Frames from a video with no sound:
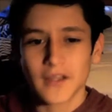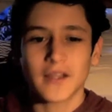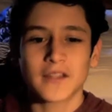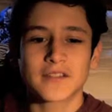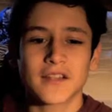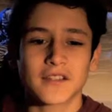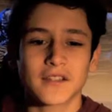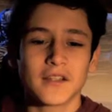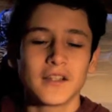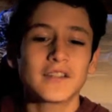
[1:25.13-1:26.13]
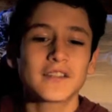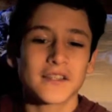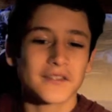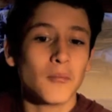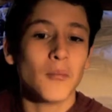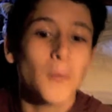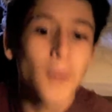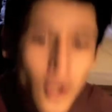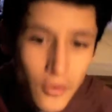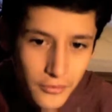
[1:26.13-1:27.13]
he says
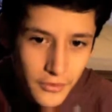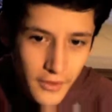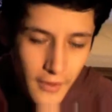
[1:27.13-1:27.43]
Mapone.